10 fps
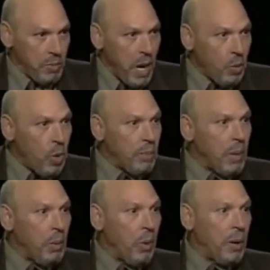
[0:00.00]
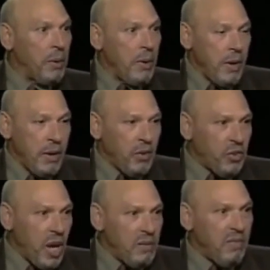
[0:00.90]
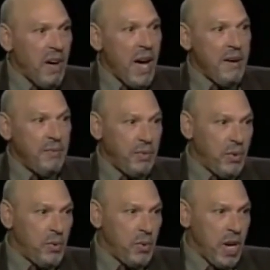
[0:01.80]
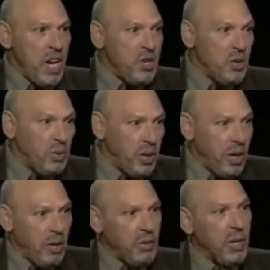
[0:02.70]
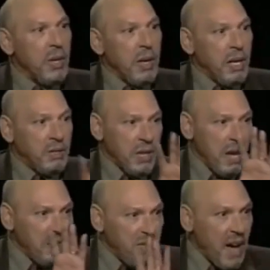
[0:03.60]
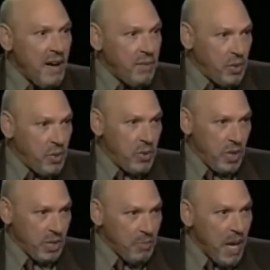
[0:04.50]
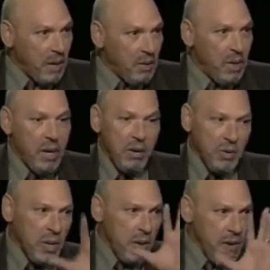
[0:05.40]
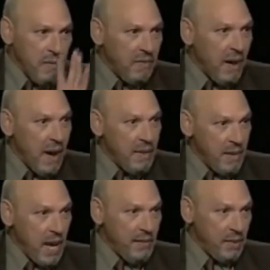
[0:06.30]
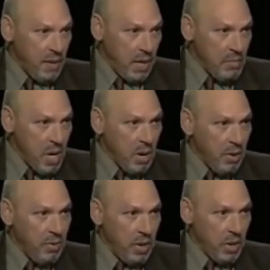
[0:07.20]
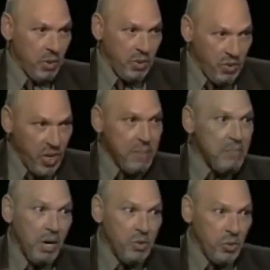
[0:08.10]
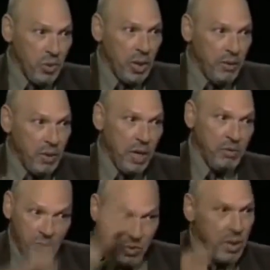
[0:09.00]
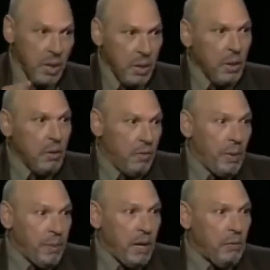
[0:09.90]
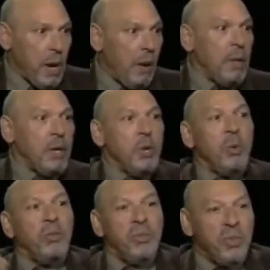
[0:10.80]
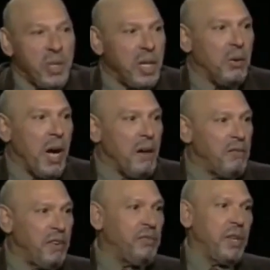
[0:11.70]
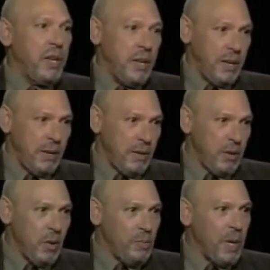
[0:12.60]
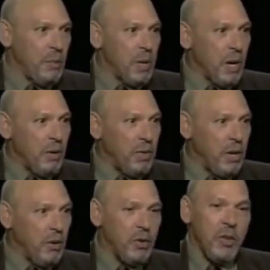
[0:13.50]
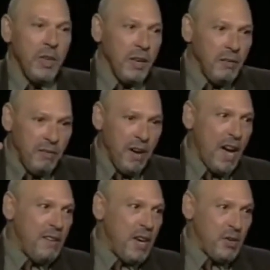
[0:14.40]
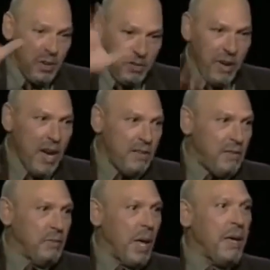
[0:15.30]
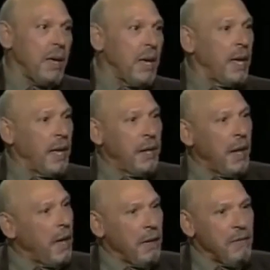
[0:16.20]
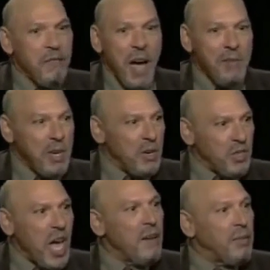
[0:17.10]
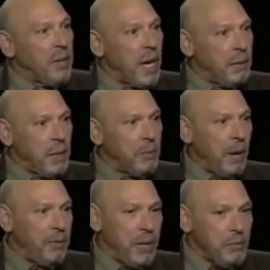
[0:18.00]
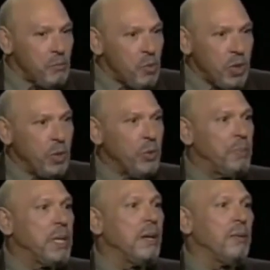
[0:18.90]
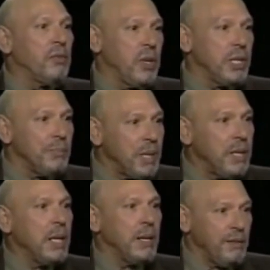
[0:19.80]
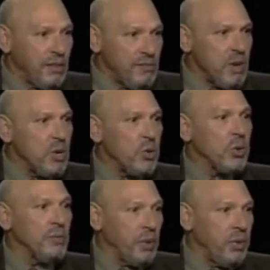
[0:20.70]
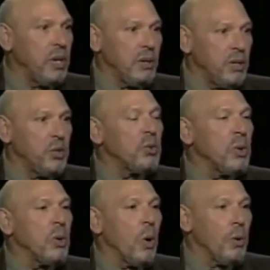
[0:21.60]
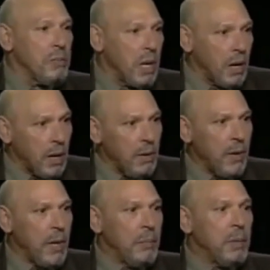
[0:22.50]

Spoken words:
them out one by one, and assign 5 to Asian theaters, and assign 5 to Hispanic theaters, and 5 African American theaters with the same budgets and everything, just flip that around, you would still have 50 European American theaters and 5 Asian, 5, and 5 years after that, I think what you would begin to see is the beginning of emergence of a theater that you can call America,